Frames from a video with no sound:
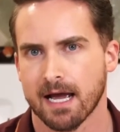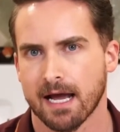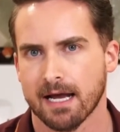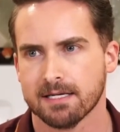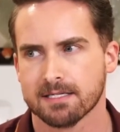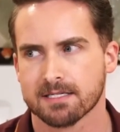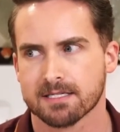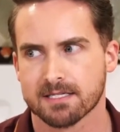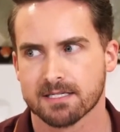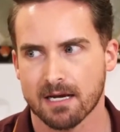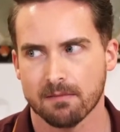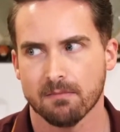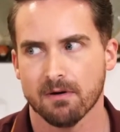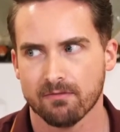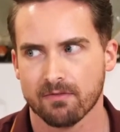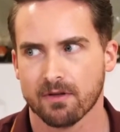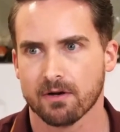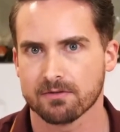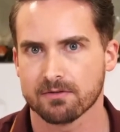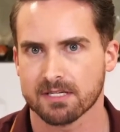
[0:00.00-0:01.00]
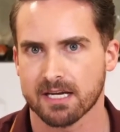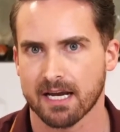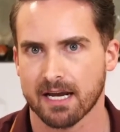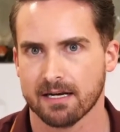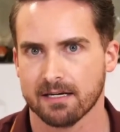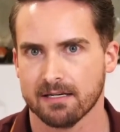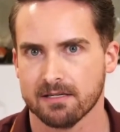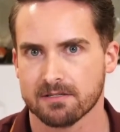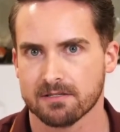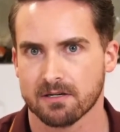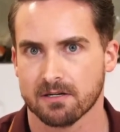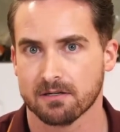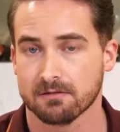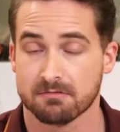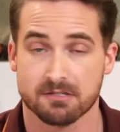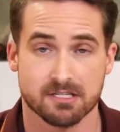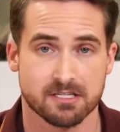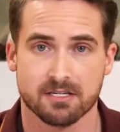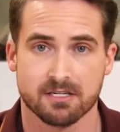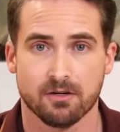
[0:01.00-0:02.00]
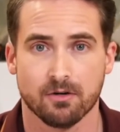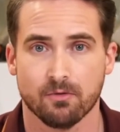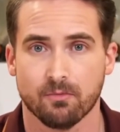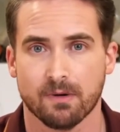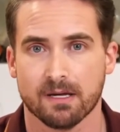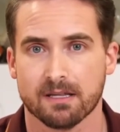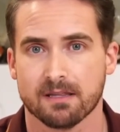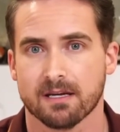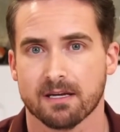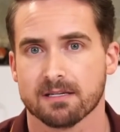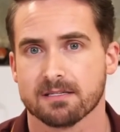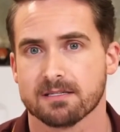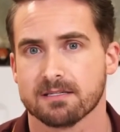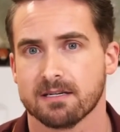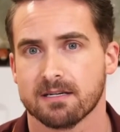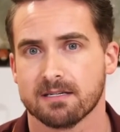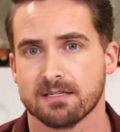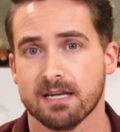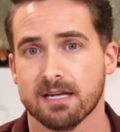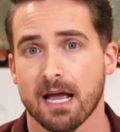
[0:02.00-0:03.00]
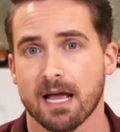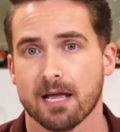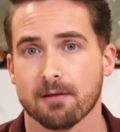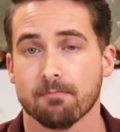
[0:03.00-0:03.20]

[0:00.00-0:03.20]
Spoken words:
And some of those candies are still with us today,